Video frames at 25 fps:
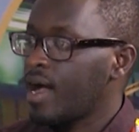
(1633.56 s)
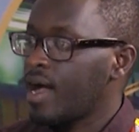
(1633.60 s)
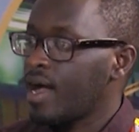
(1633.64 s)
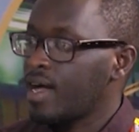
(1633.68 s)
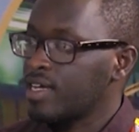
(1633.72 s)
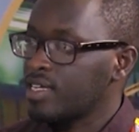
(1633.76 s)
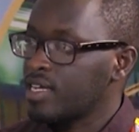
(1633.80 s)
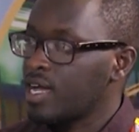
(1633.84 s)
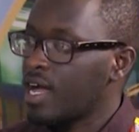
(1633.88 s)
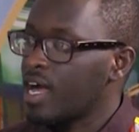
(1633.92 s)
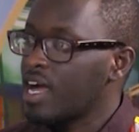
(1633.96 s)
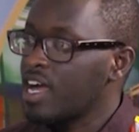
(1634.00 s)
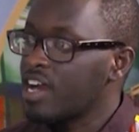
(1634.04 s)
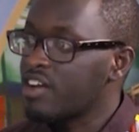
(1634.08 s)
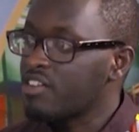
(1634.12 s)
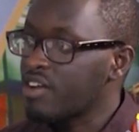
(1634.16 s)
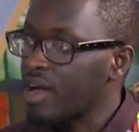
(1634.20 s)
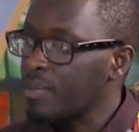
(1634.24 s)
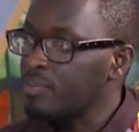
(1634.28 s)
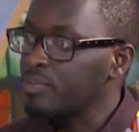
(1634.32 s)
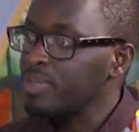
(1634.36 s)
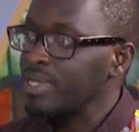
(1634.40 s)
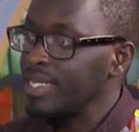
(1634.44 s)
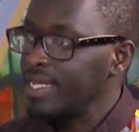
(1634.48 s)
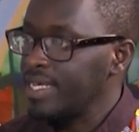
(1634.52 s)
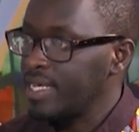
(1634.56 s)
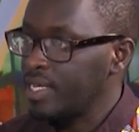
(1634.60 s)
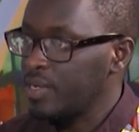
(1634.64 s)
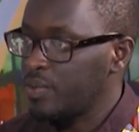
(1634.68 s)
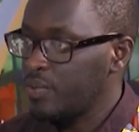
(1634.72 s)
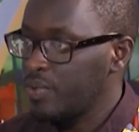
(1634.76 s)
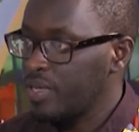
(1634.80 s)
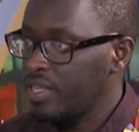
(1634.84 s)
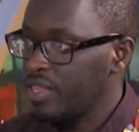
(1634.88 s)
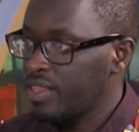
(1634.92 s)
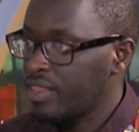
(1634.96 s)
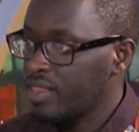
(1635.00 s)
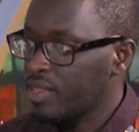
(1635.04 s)
are, are grappling
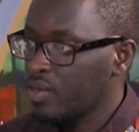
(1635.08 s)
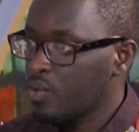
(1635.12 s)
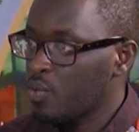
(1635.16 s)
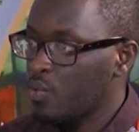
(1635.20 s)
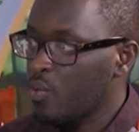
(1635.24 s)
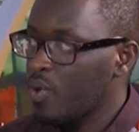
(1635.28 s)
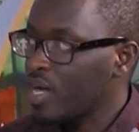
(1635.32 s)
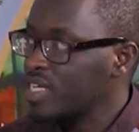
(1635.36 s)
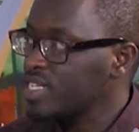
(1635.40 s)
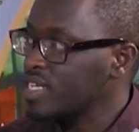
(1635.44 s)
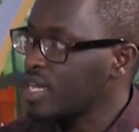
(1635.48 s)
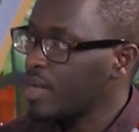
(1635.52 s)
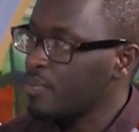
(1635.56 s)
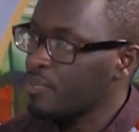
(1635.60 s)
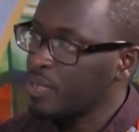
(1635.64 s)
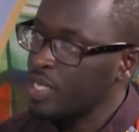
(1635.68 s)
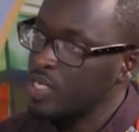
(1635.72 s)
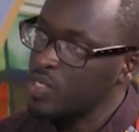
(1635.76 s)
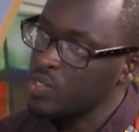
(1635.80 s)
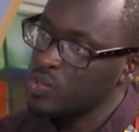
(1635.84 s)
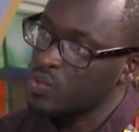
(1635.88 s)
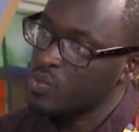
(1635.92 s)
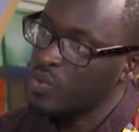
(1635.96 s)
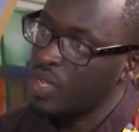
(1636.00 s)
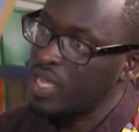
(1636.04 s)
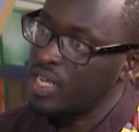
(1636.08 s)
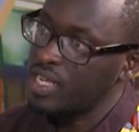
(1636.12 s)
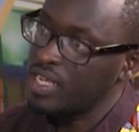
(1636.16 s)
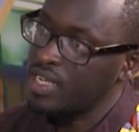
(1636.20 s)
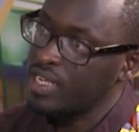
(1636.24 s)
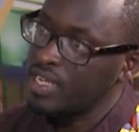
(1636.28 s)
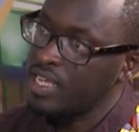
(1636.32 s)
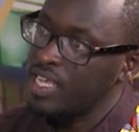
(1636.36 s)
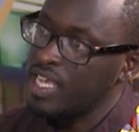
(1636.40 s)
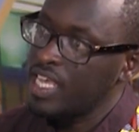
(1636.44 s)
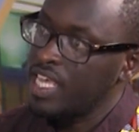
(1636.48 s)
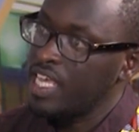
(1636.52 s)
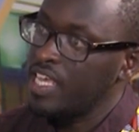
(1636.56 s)
with what happens
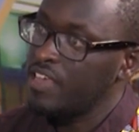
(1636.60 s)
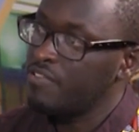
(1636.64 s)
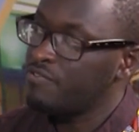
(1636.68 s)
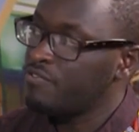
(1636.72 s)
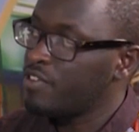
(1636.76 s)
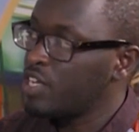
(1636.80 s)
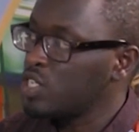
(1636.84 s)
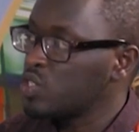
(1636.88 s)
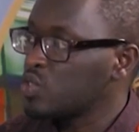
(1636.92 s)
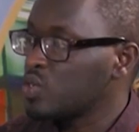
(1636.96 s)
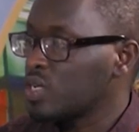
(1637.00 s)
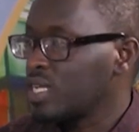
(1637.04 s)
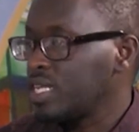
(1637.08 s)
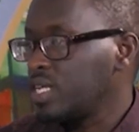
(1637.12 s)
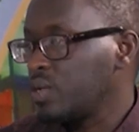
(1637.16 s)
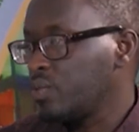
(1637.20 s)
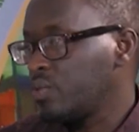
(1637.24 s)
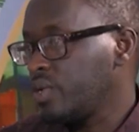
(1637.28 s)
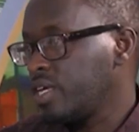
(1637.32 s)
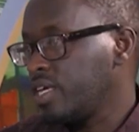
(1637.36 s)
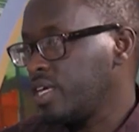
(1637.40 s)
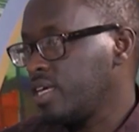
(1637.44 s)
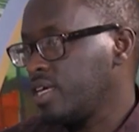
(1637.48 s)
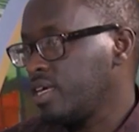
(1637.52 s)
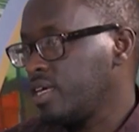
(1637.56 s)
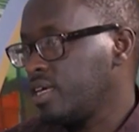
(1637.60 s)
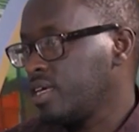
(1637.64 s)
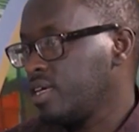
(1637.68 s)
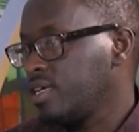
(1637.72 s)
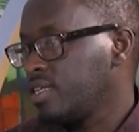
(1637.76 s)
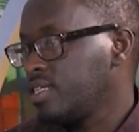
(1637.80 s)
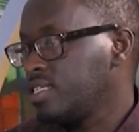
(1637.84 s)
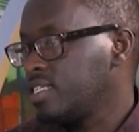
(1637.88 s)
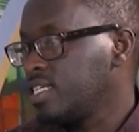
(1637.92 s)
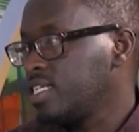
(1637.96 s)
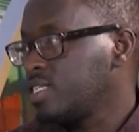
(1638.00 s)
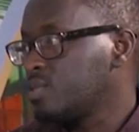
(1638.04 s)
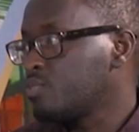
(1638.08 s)
when eventually
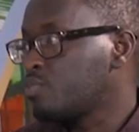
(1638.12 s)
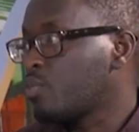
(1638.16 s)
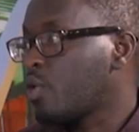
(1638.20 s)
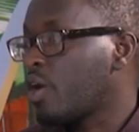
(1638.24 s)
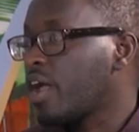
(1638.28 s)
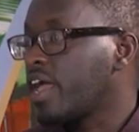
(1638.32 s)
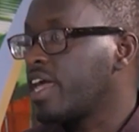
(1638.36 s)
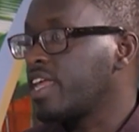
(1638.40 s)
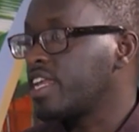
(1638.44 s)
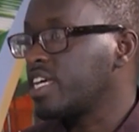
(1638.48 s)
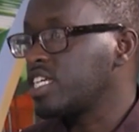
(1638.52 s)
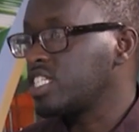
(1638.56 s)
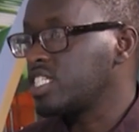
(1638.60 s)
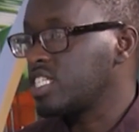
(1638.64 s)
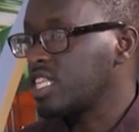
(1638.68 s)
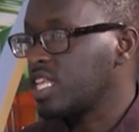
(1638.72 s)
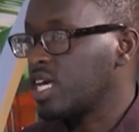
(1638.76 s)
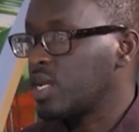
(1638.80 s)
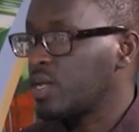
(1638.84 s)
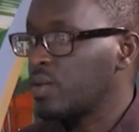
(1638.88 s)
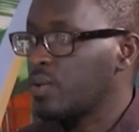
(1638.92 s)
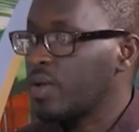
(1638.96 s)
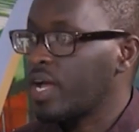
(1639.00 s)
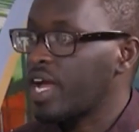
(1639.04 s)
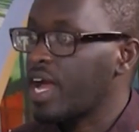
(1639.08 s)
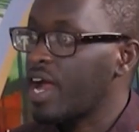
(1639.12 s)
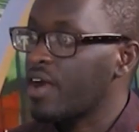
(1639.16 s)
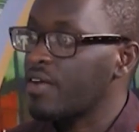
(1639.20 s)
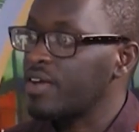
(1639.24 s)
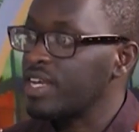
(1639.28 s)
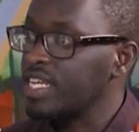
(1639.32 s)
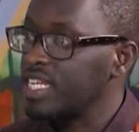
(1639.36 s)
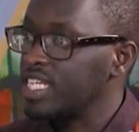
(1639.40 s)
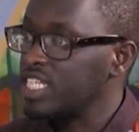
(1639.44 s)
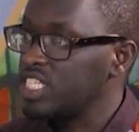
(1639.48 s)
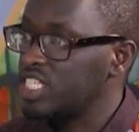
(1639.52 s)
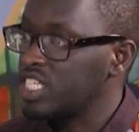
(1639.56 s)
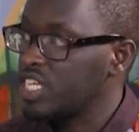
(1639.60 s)
we need more energy than we are
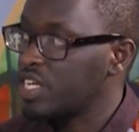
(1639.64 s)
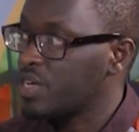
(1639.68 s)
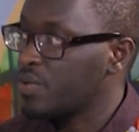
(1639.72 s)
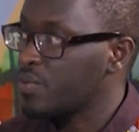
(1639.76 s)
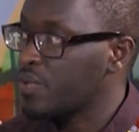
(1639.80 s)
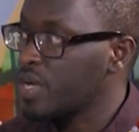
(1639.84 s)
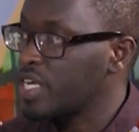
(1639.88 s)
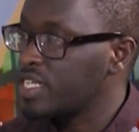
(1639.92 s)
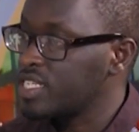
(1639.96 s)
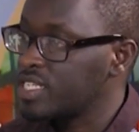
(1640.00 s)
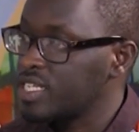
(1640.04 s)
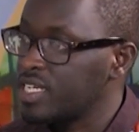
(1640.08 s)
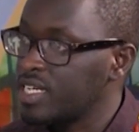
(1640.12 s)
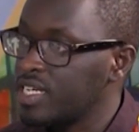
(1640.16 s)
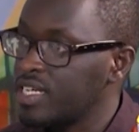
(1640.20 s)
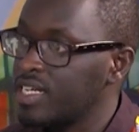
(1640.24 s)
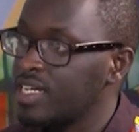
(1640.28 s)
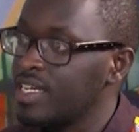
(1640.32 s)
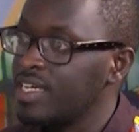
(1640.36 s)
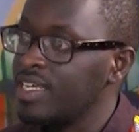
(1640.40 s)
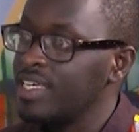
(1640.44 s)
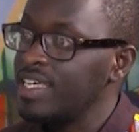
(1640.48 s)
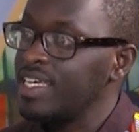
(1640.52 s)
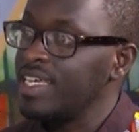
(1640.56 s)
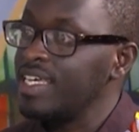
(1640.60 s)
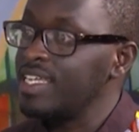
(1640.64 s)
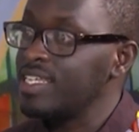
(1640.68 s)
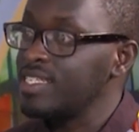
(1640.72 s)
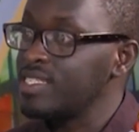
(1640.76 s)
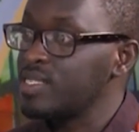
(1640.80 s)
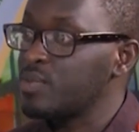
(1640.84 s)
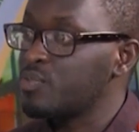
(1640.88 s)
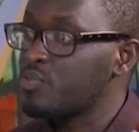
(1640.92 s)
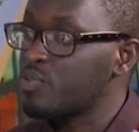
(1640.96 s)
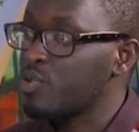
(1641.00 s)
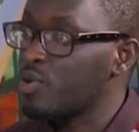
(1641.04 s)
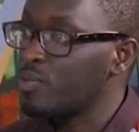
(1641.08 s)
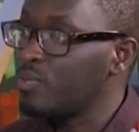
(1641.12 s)
currently generating. It
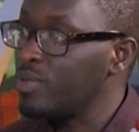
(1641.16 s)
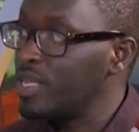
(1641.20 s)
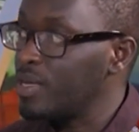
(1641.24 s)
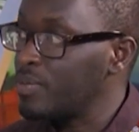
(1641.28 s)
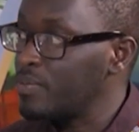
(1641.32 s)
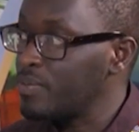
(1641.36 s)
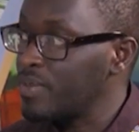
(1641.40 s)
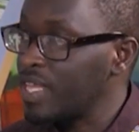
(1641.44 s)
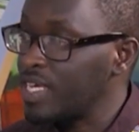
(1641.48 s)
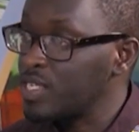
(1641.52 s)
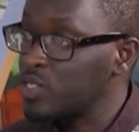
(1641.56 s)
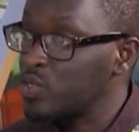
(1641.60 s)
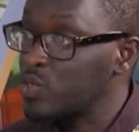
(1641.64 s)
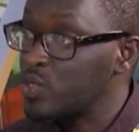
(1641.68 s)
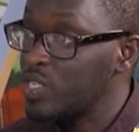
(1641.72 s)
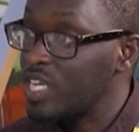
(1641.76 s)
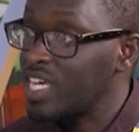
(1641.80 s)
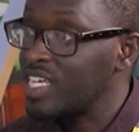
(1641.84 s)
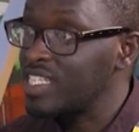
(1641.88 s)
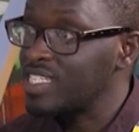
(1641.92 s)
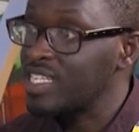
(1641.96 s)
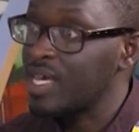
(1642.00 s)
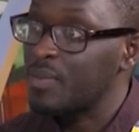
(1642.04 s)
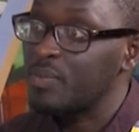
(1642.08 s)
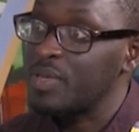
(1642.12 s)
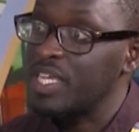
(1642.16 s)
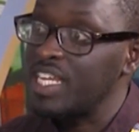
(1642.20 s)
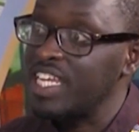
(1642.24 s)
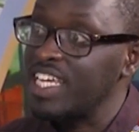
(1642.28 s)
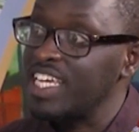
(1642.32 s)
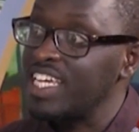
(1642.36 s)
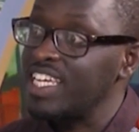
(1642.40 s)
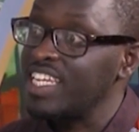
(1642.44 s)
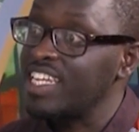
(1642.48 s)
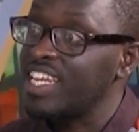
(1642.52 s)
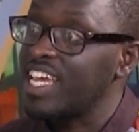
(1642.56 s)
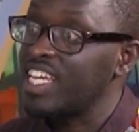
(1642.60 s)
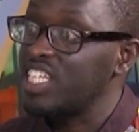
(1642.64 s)
is a problem that today is
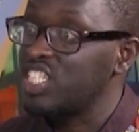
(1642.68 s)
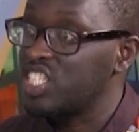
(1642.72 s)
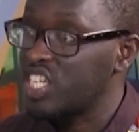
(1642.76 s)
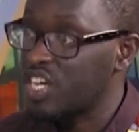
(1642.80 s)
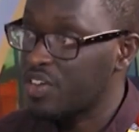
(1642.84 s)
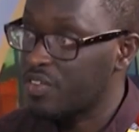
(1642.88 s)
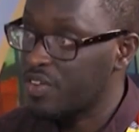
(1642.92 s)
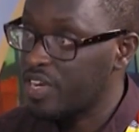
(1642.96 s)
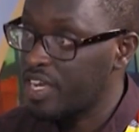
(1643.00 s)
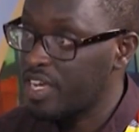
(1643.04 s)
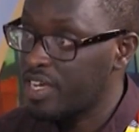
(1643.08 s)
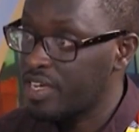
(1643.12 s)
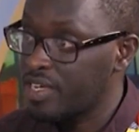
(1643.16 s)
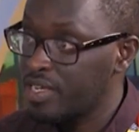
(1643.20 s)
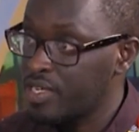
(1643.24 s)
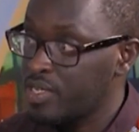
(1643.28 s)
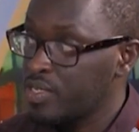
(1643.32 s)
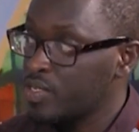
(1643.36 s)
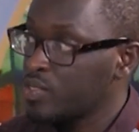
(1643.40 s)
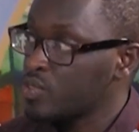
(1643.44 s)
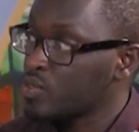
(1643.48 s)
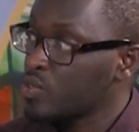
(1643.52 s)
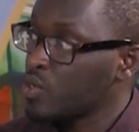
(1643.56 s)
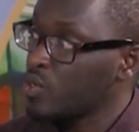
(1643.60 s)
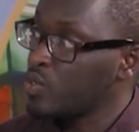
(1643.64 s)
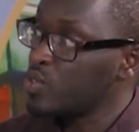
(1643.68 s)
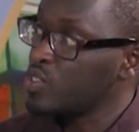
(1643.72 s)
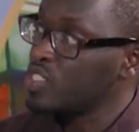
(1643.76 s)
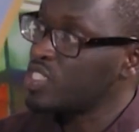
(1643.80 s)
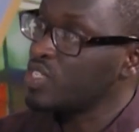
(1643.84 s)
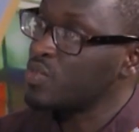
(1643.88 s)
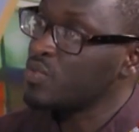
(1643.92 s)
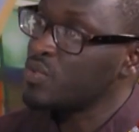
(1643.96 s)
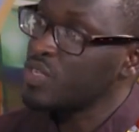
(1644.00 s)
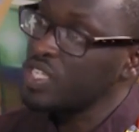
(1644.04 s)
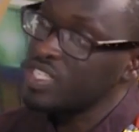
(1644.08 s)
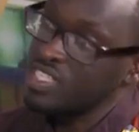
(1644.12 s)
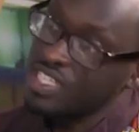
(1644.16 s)
happening in Nigeria. So you
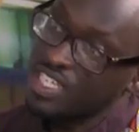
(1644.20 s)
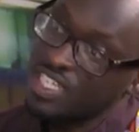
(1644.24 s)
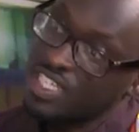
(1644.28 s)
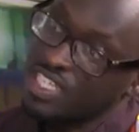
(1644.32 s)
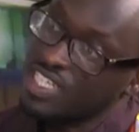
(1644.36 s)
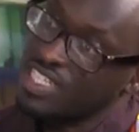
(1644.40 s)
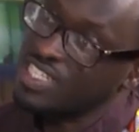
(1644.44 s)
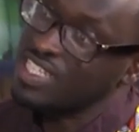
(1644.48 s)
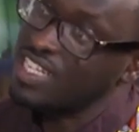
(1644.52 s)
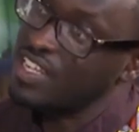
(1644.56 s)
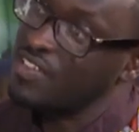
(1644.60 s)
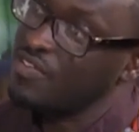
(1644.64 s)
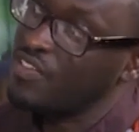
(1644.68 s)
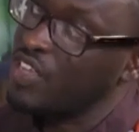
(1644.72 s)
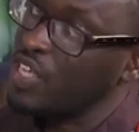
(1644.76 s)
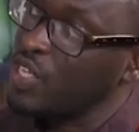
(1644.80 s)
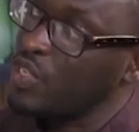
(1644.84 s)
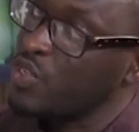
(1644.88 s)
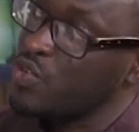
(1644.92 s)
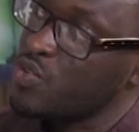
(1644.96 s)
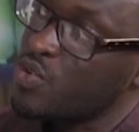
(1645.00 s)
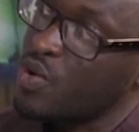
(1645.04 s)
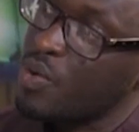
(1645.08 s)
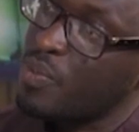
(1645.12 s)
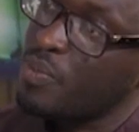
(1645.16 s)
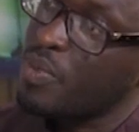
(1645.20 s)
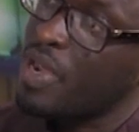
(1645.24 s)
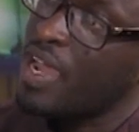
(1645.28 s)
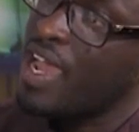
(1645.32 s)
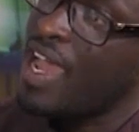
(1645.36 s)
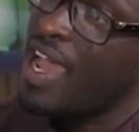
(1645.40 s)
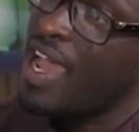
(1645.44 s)
see researchers leaving Europe